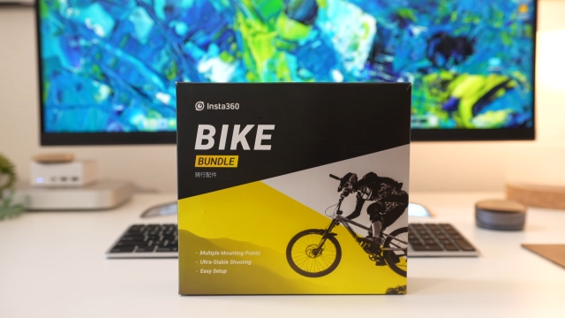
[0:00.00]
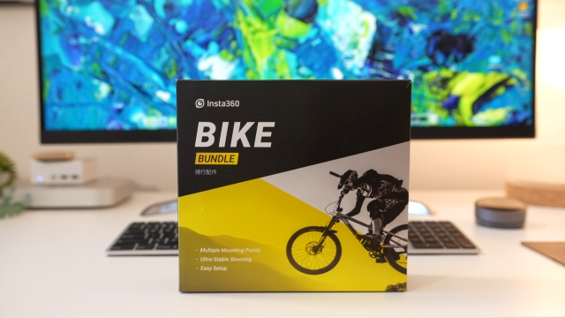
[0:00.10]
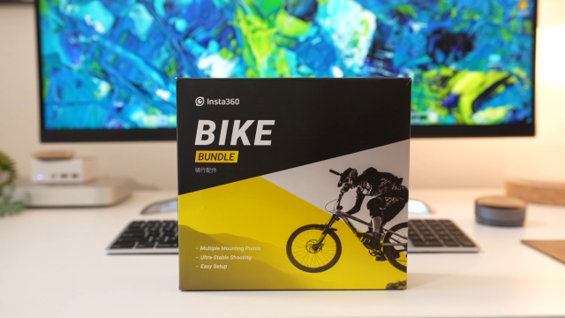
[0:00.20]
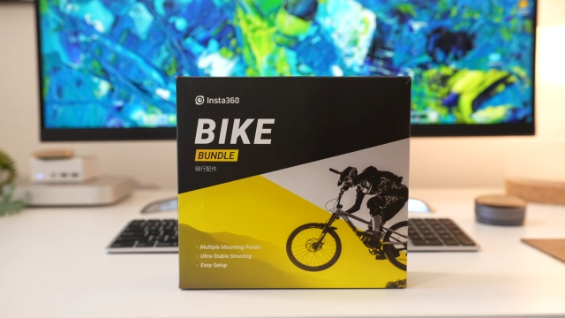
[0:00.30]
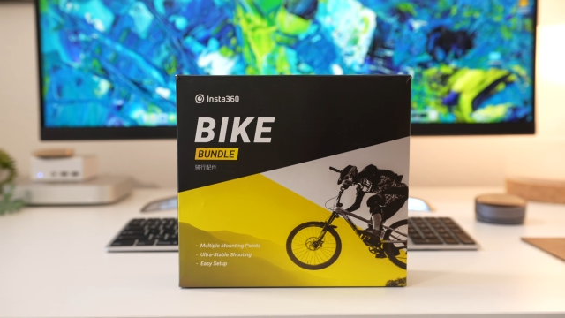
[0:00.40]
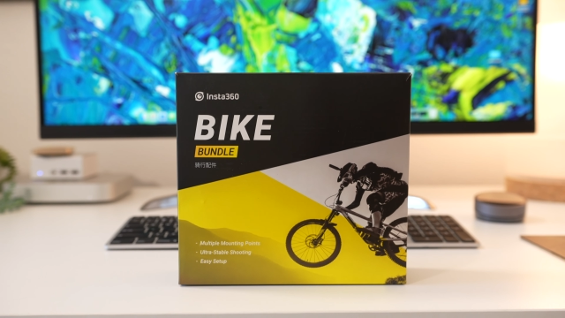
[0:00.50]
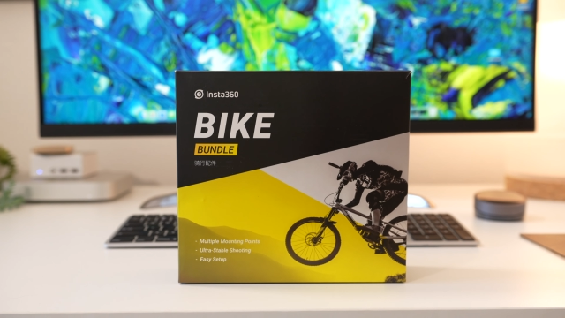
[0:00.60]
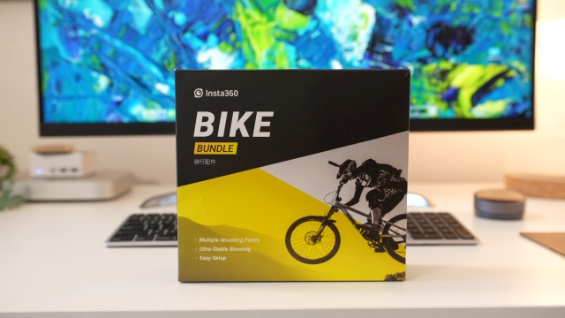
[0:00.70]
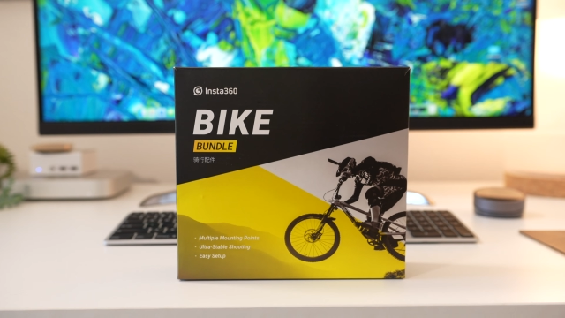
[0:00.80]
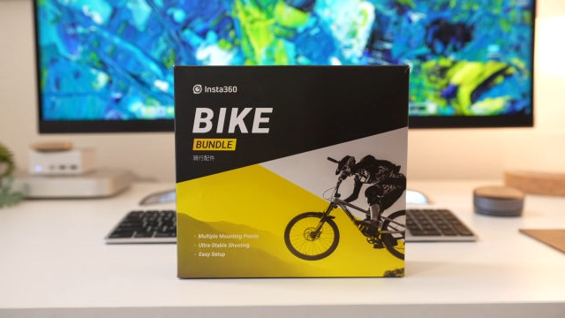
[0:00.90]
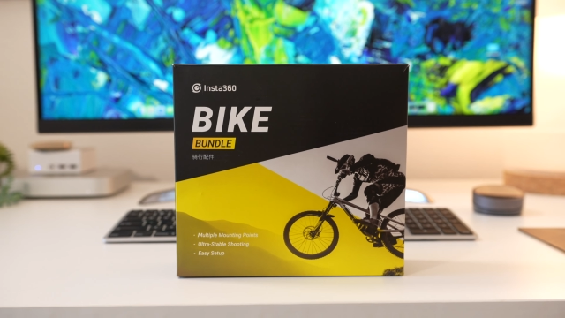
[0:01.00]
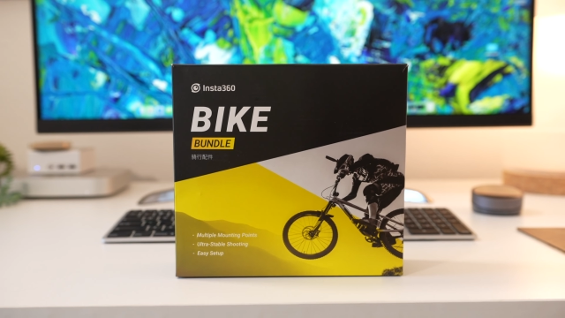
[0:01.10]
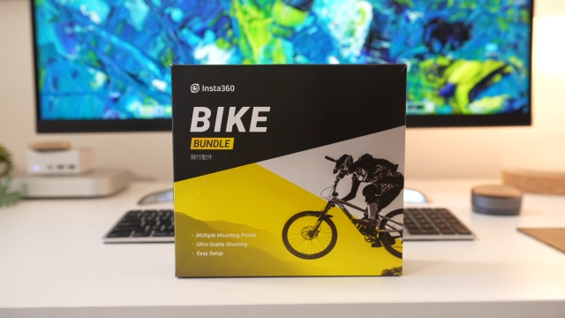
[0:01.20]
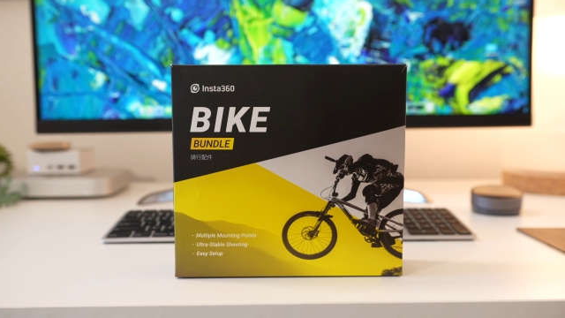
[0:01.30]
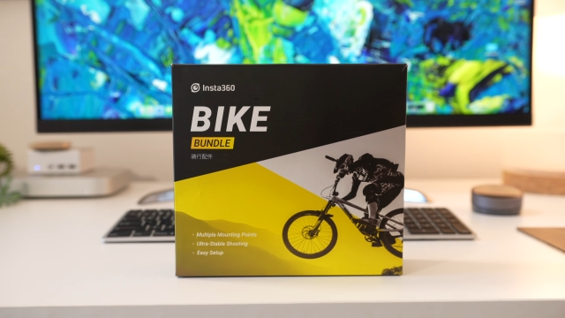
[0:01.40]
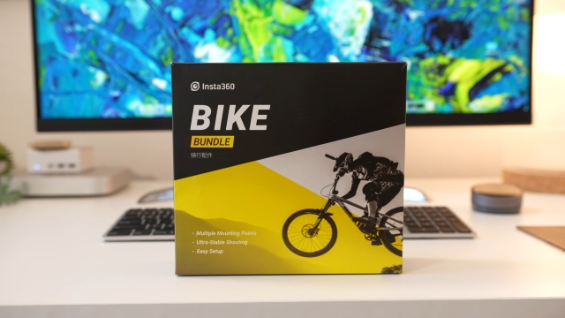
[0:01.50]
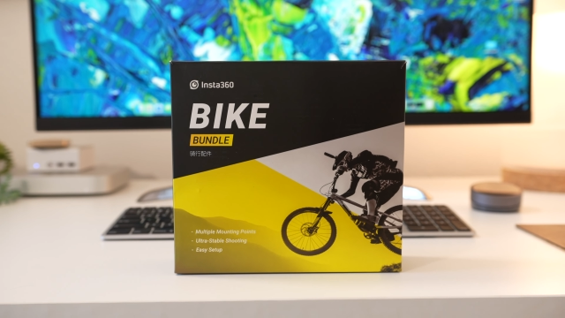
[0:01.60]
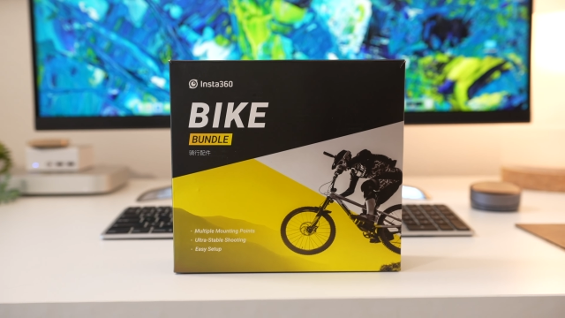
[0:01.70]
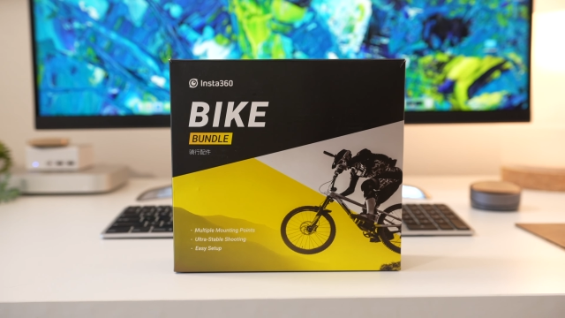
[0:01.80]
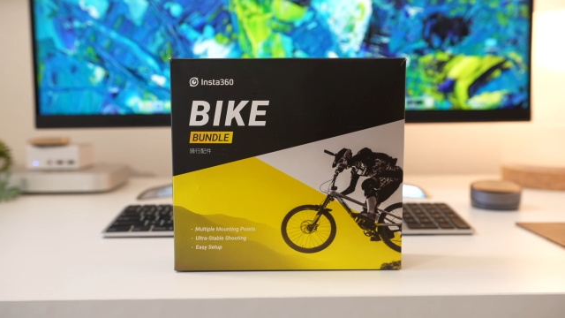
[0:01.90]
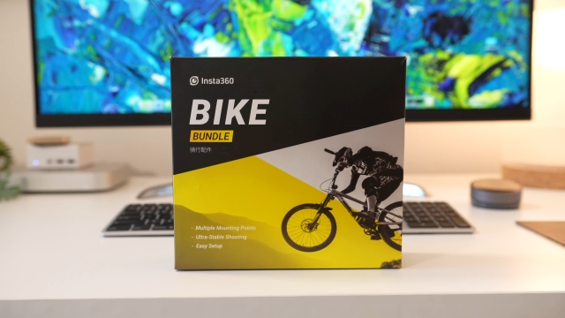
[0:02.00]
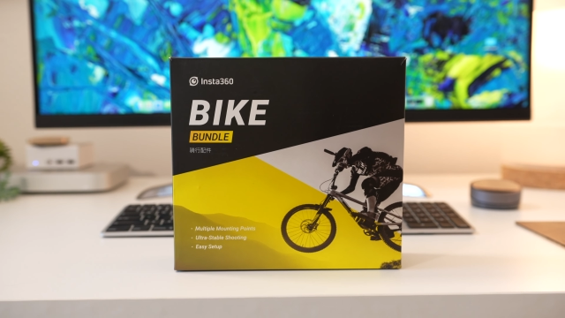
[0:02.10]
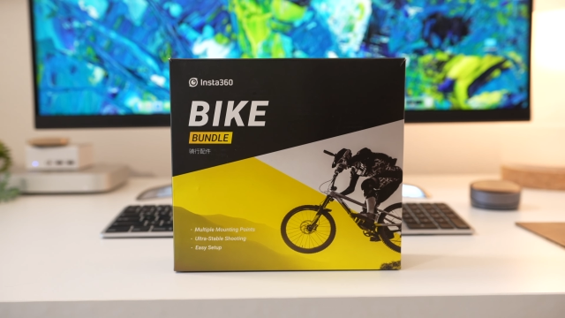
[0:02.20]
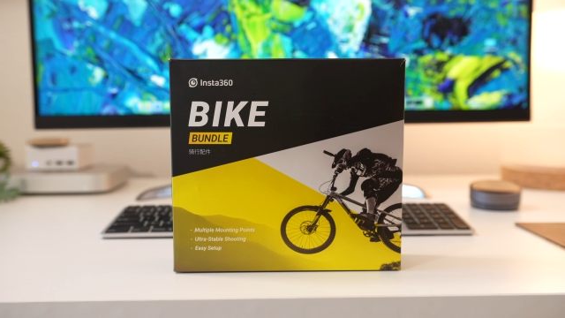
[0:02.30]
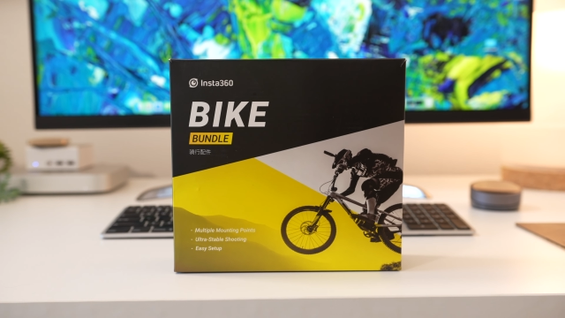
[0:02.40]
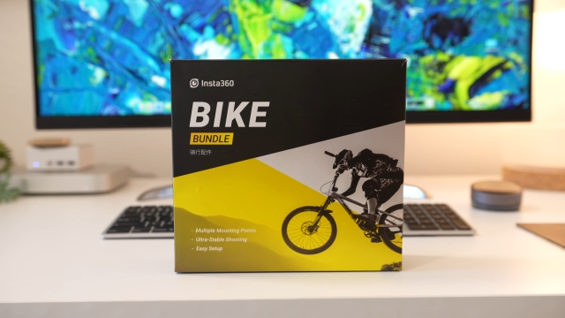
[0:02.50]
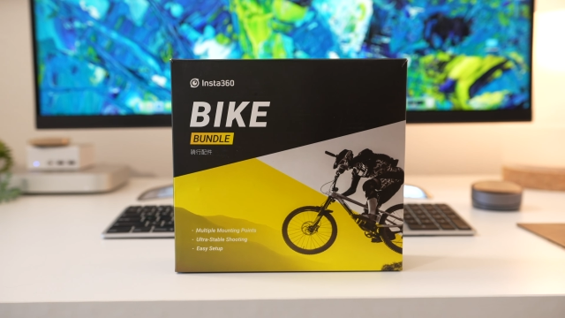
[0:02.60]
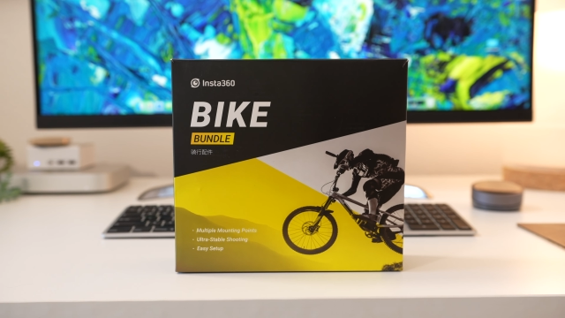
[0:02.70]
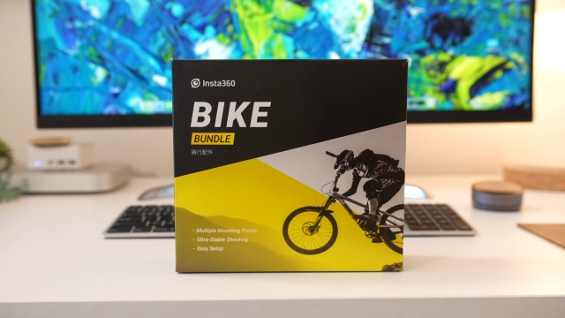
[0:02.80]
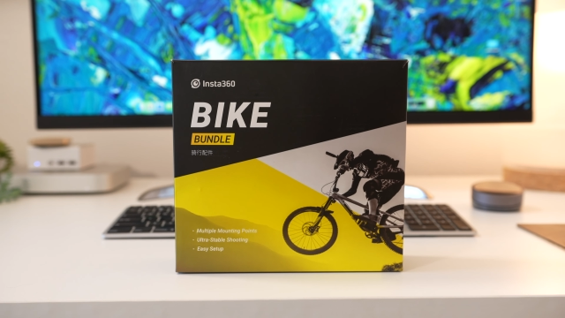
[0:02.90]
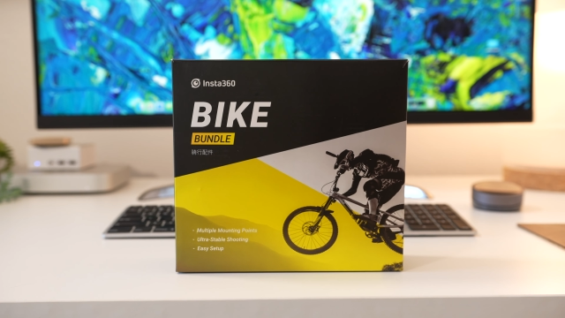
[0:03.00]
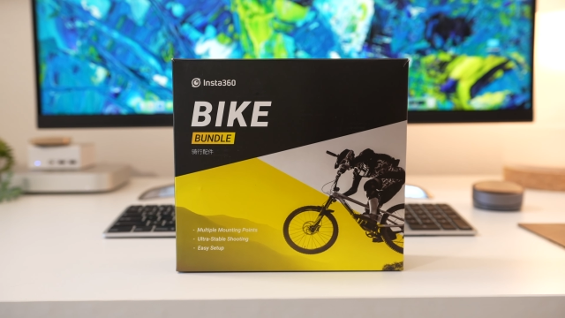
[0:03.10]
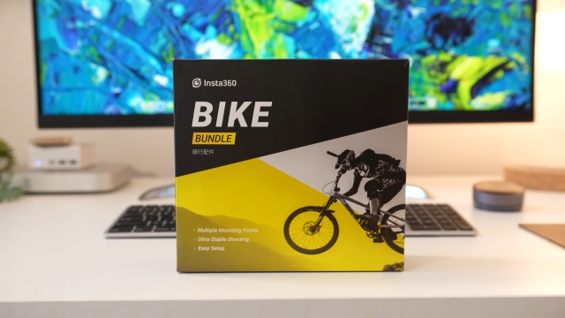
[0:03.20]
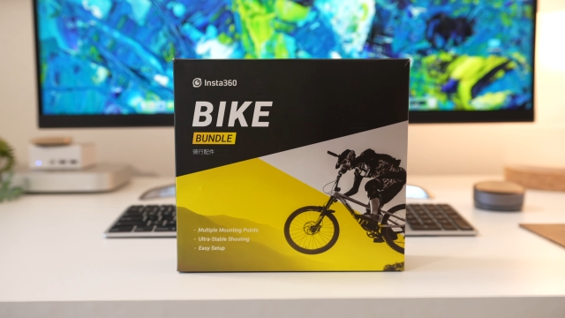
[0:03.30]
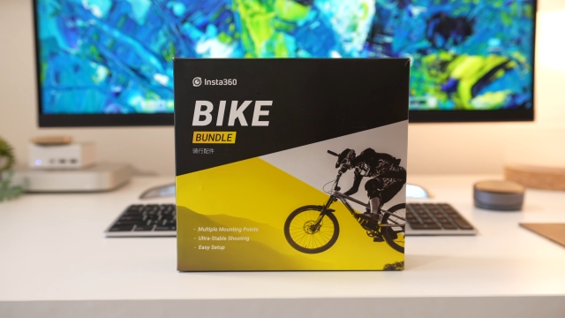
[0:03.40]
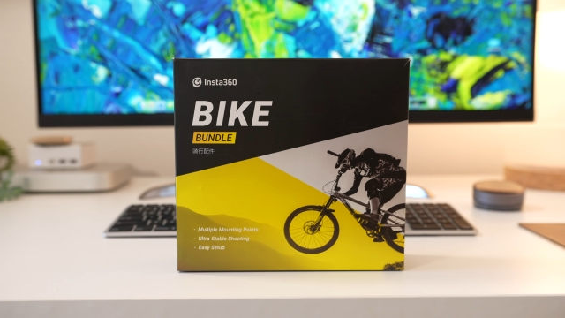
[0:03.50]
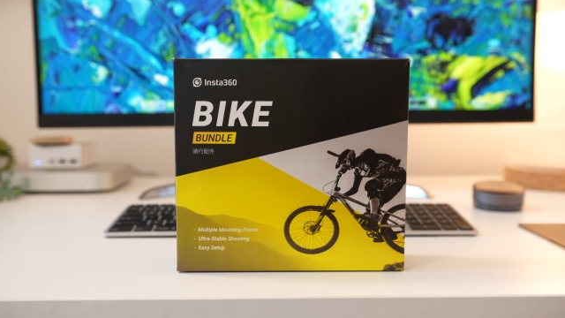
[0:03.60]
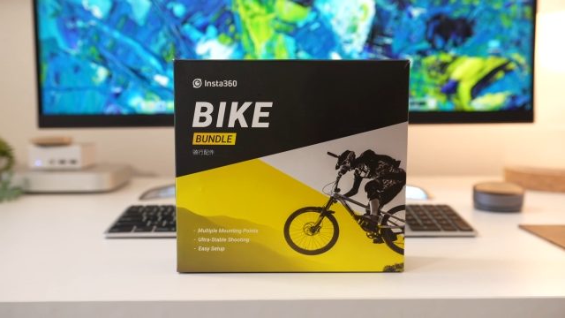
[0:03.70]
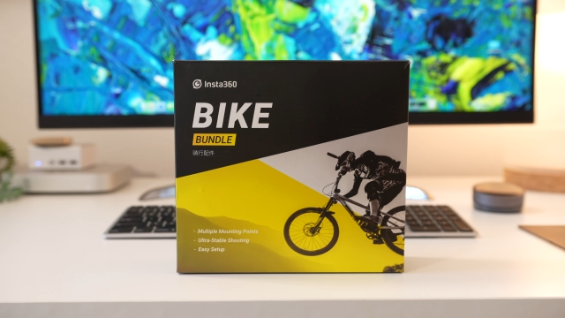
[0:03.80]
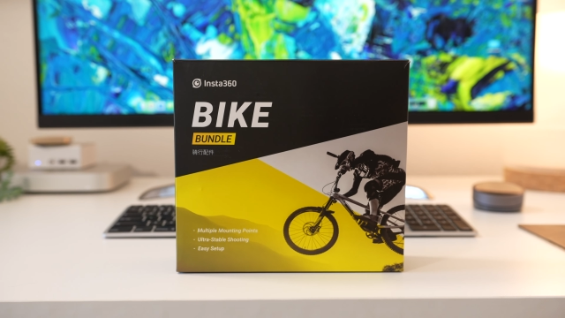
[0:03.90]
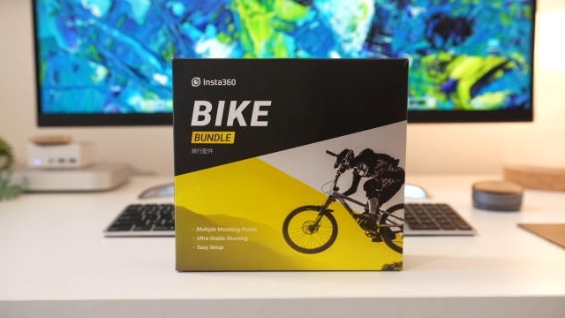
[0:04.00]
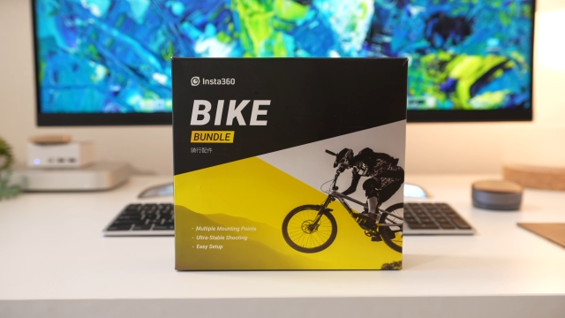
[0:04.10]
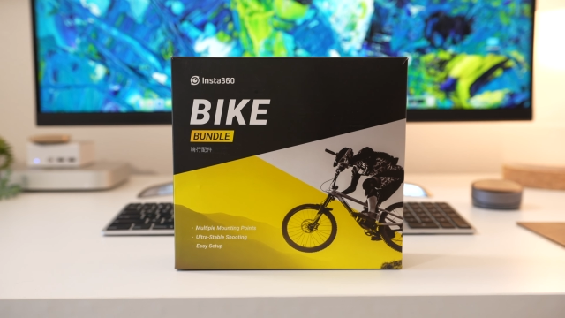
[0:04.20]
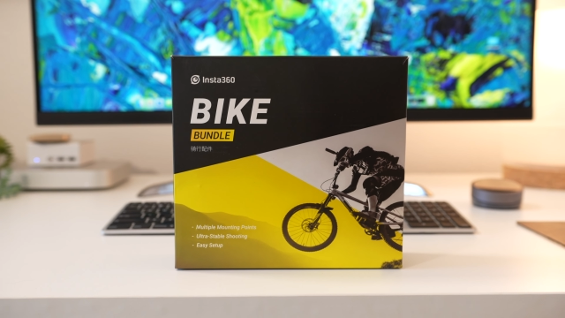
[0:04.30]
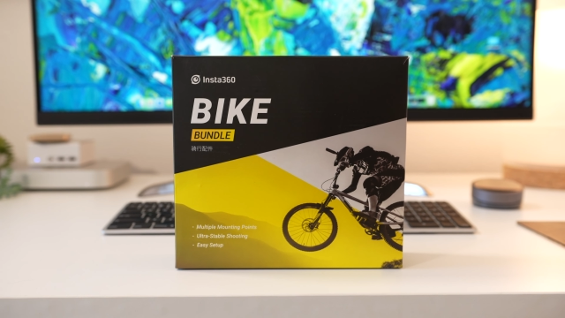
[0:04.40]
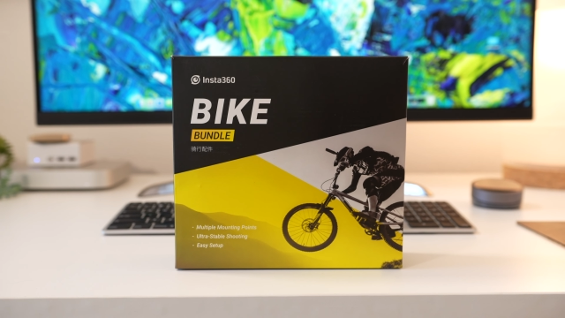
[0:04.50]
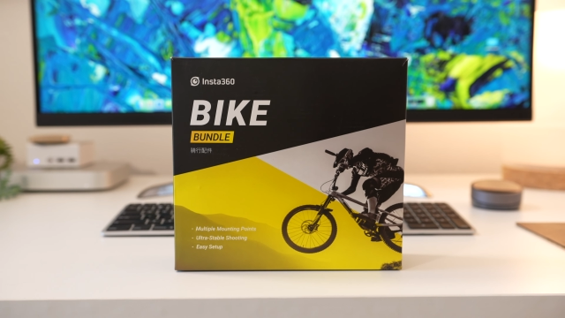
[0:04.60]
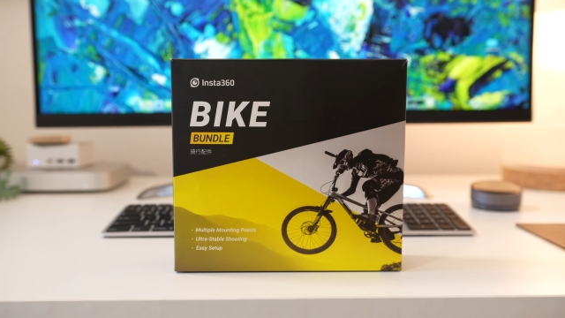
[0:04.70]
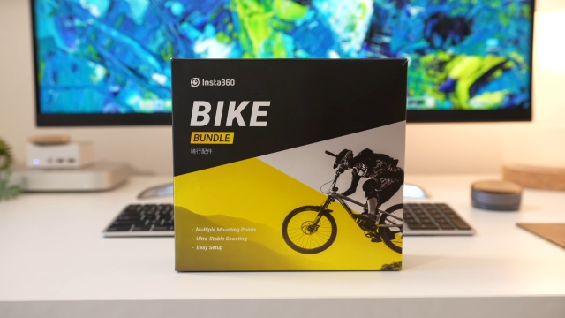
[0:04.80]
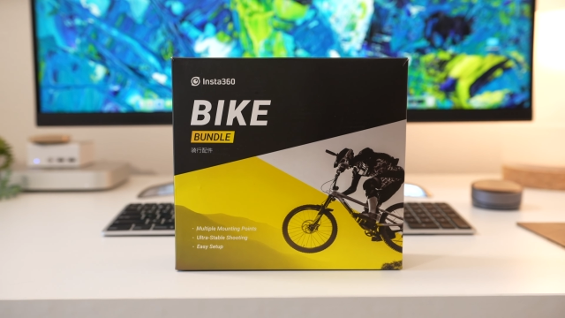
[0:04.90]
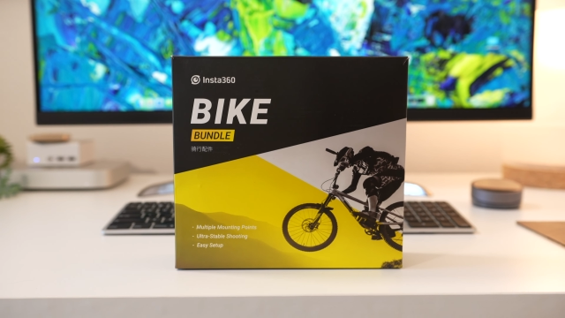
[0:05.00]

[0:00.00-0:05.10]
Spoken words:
Nobody's mouth can be seen.